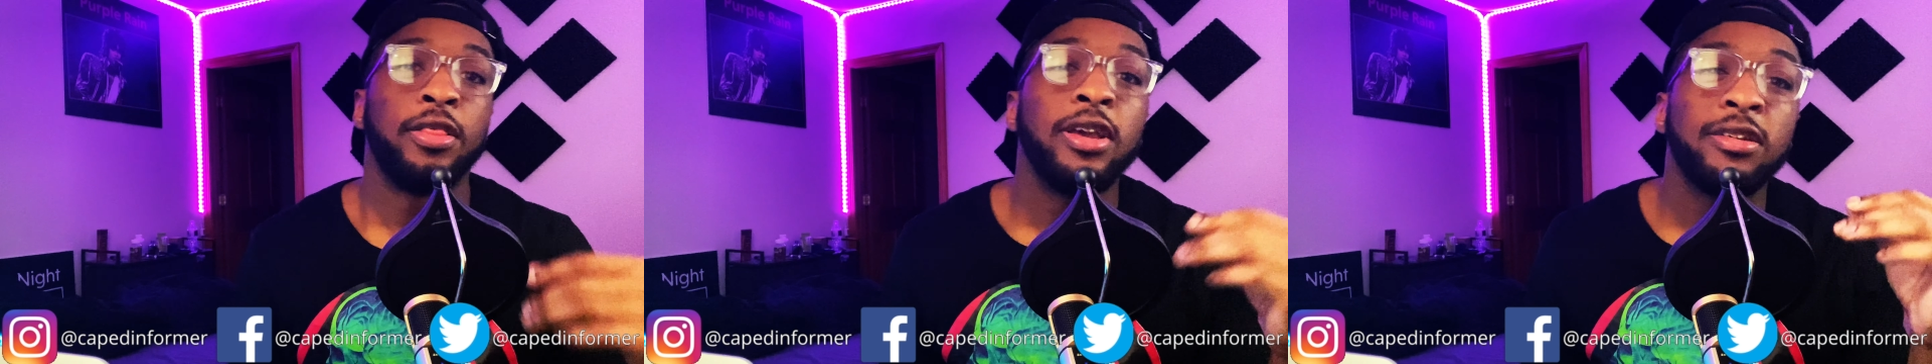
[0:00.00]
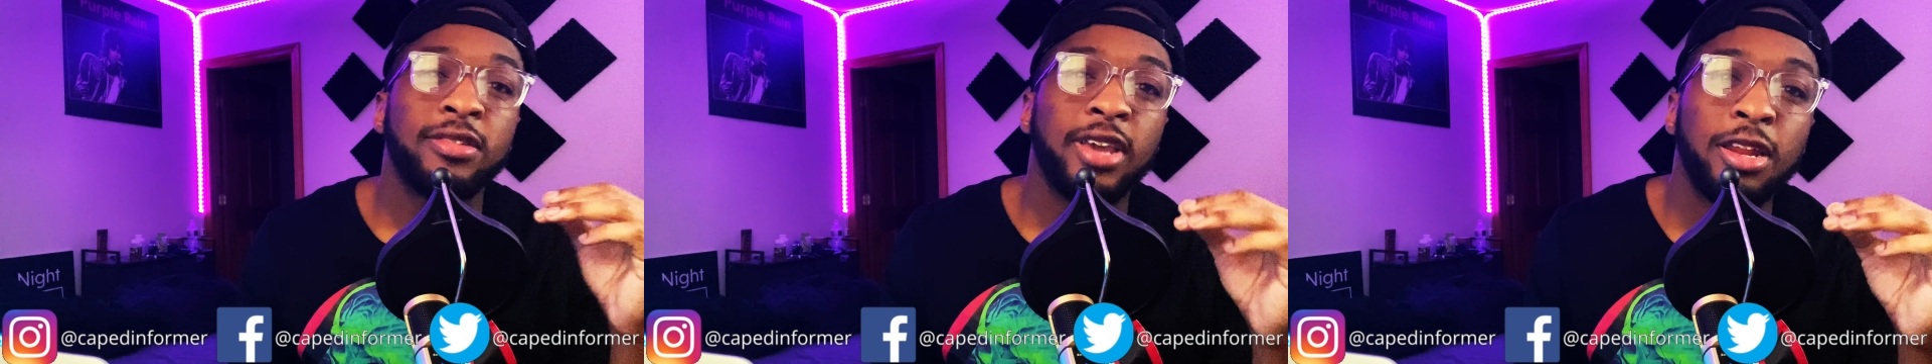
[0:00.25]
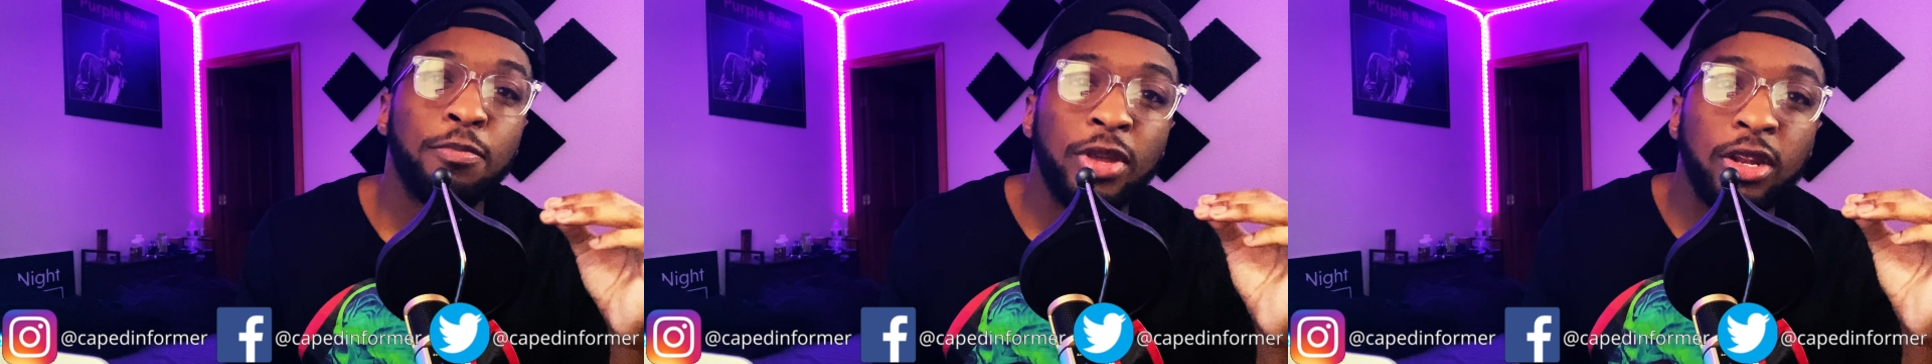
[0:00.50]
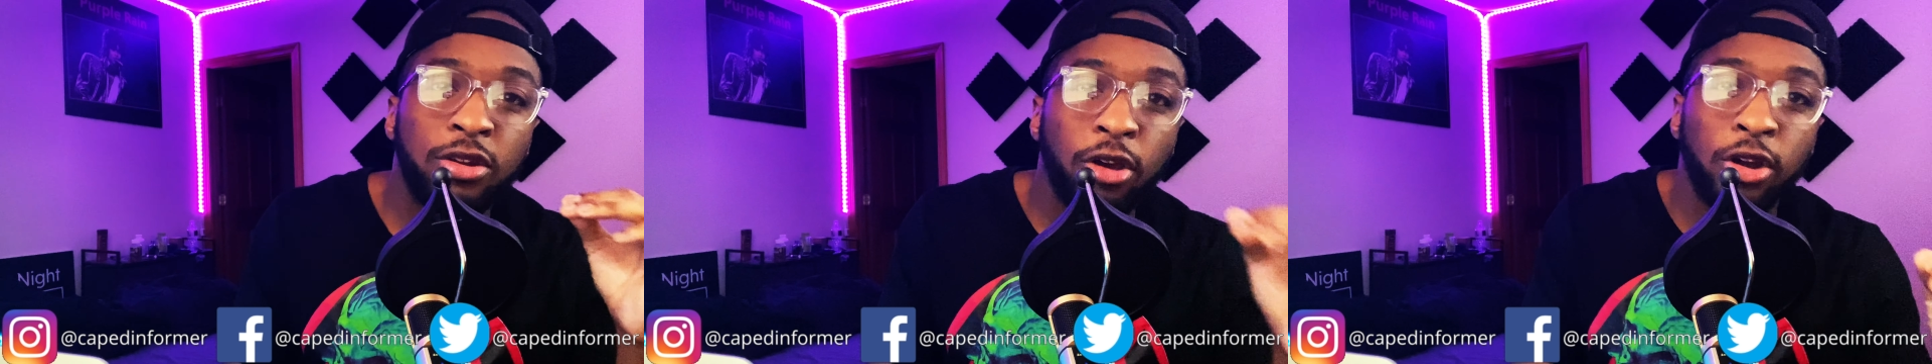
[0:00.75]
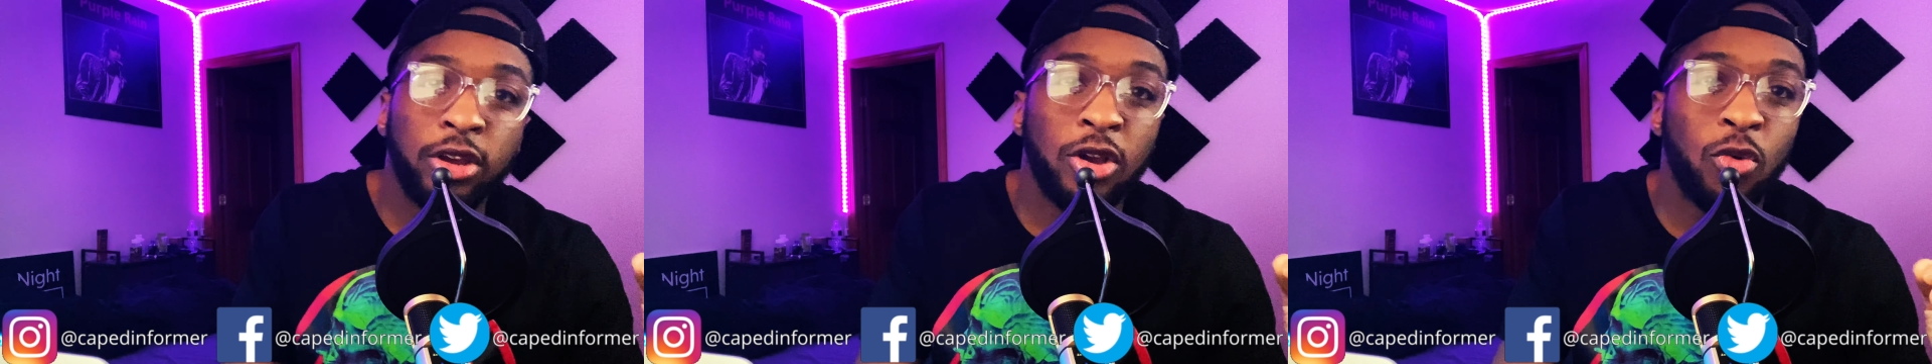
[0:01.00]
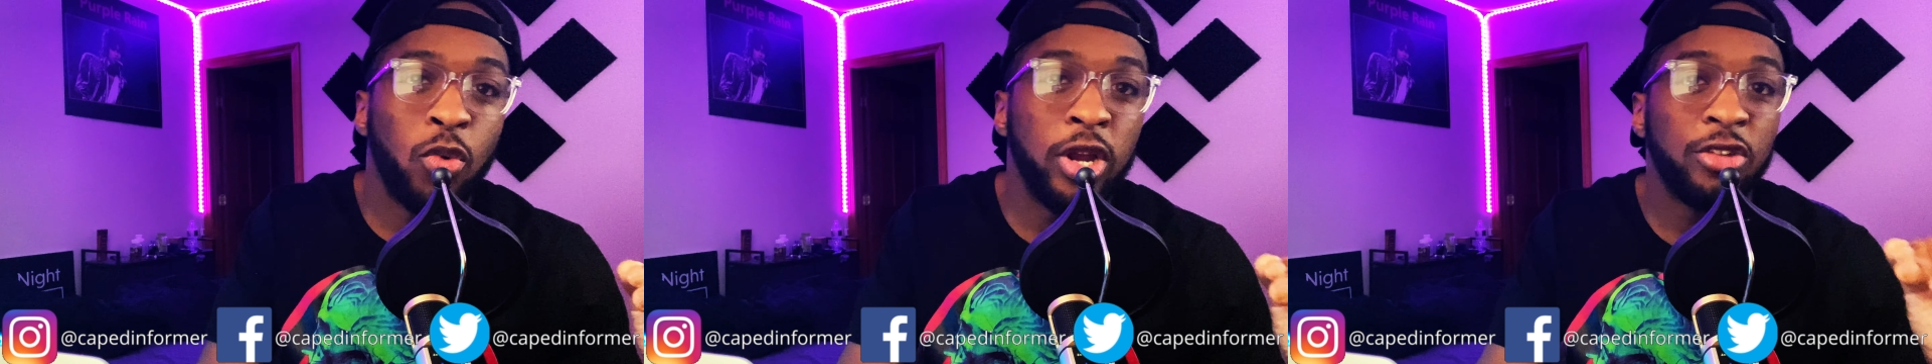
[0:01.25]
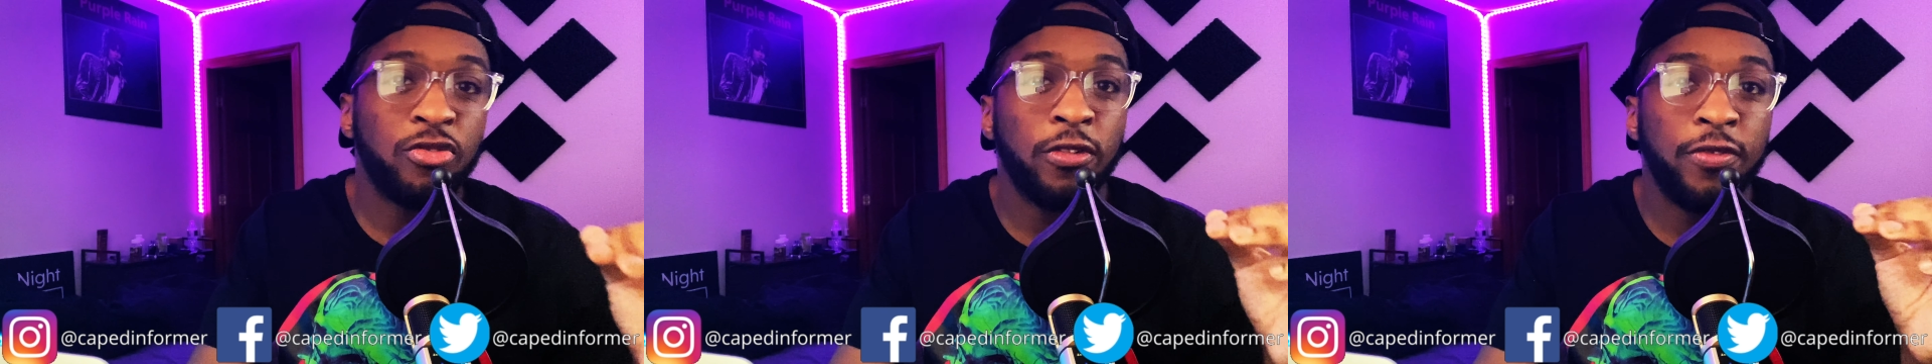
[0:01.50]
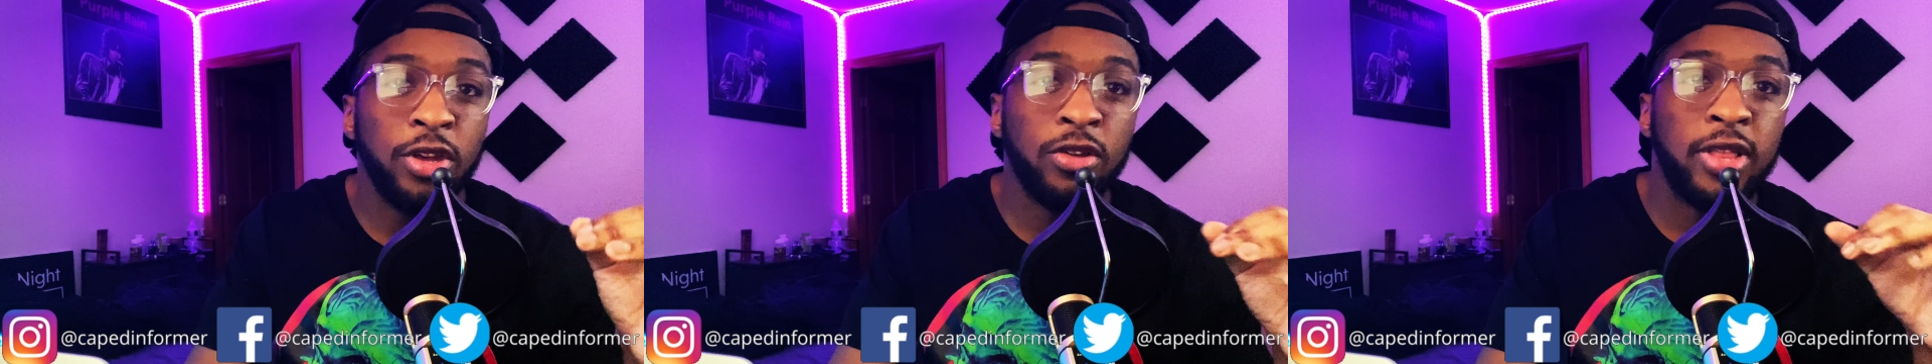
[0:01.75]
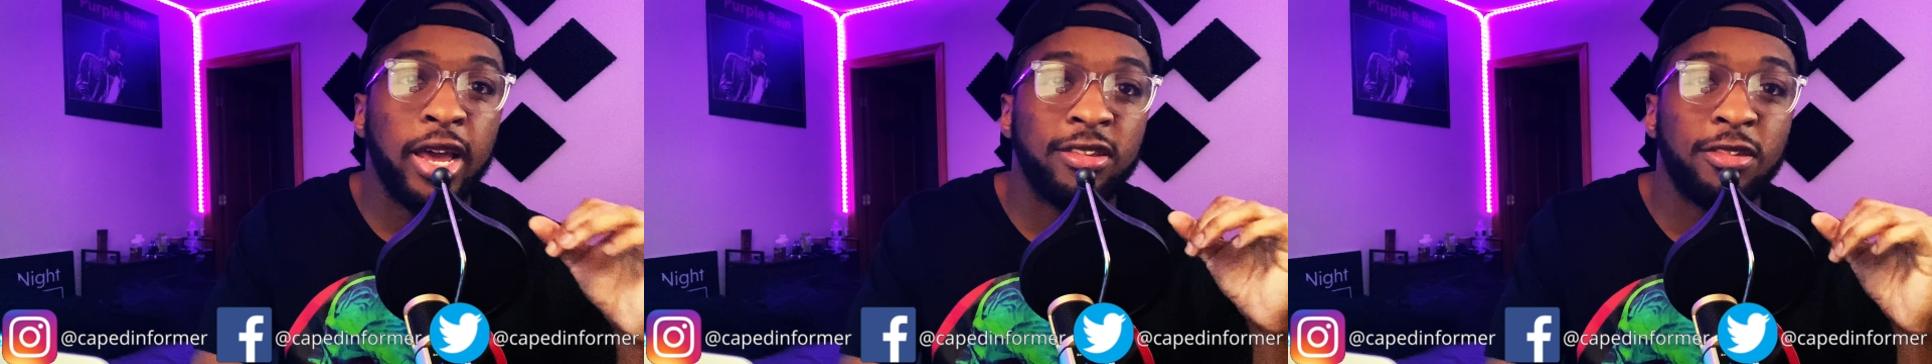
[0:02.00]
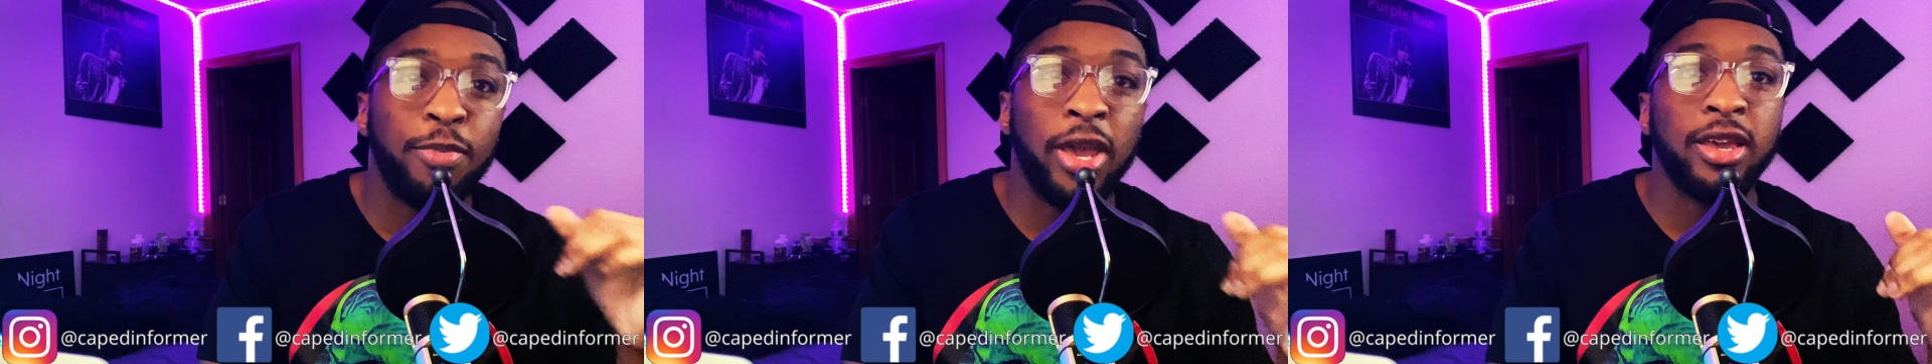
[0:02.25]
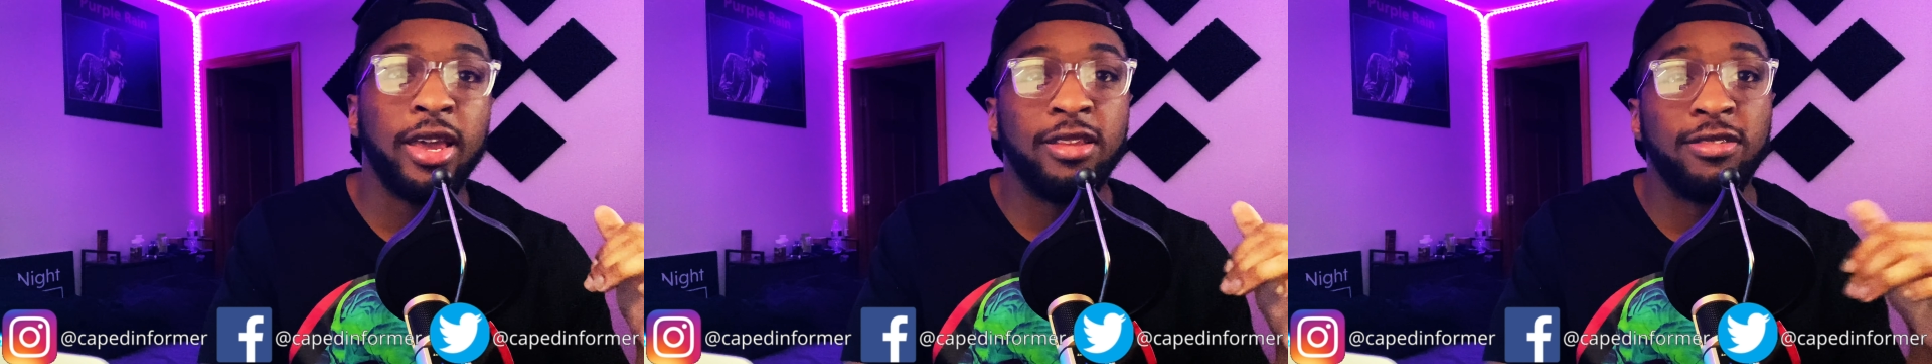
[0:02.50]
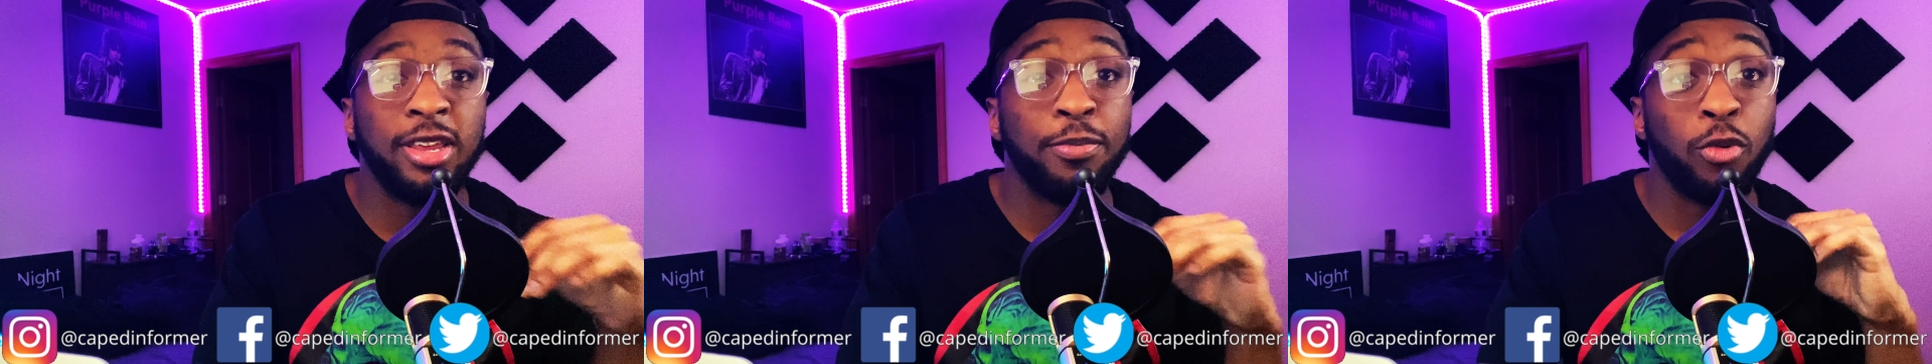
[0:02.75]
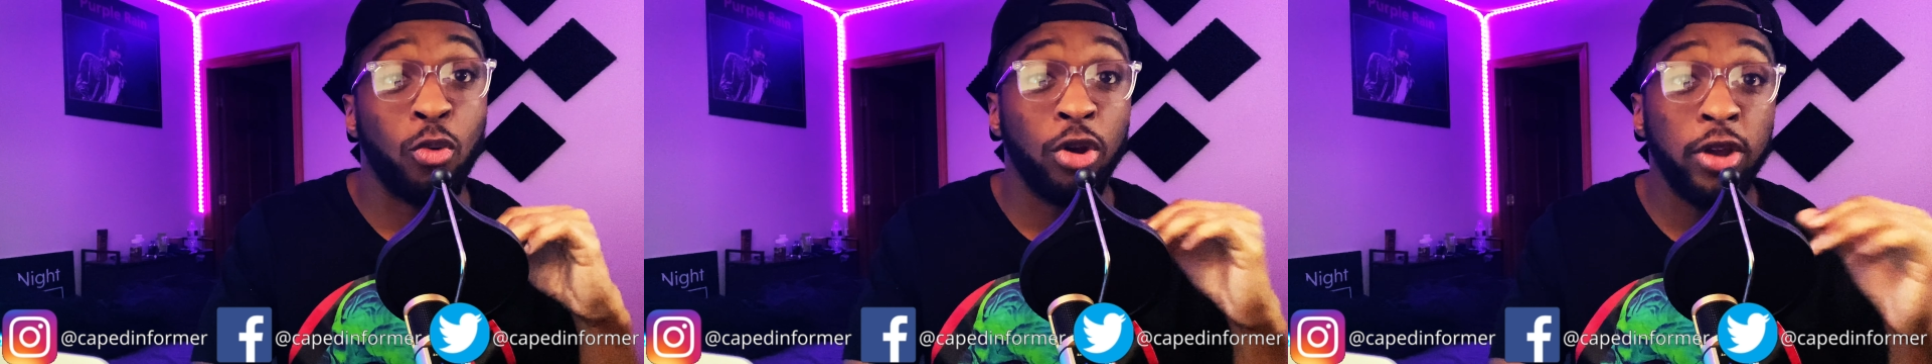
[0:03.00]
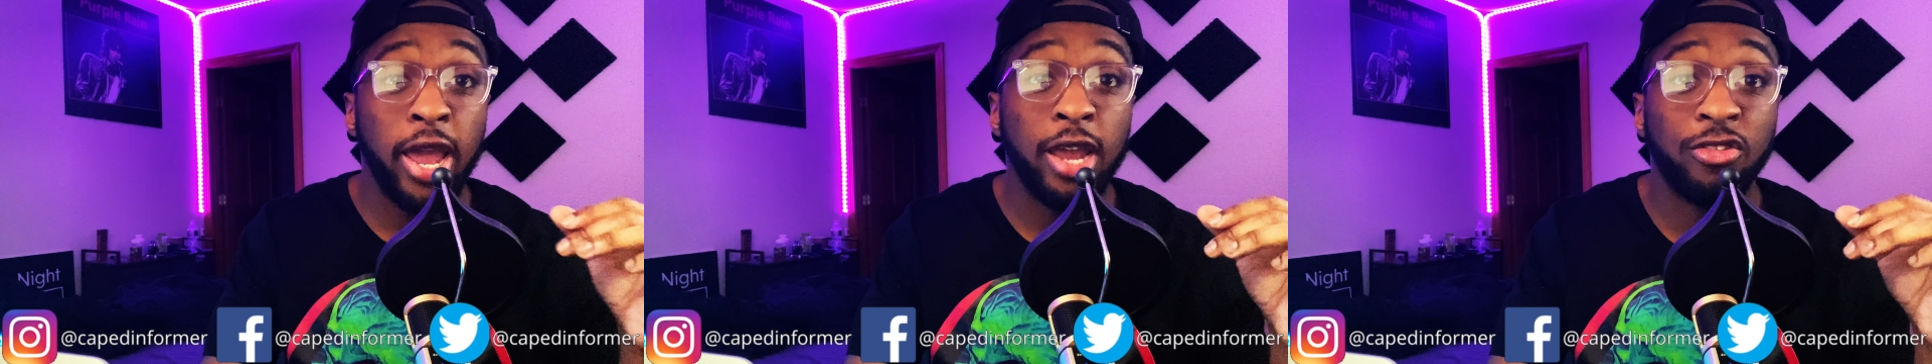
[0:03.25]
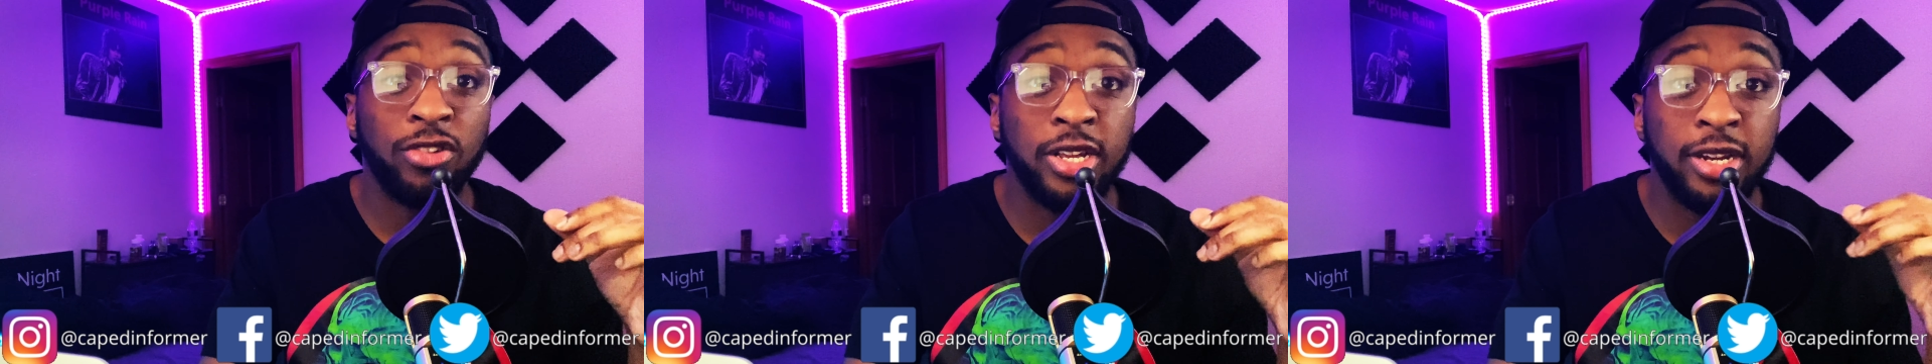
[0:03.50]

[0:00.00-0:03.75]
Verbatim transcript: Things get a bit dark when it's revealed that Spec and Zip were actually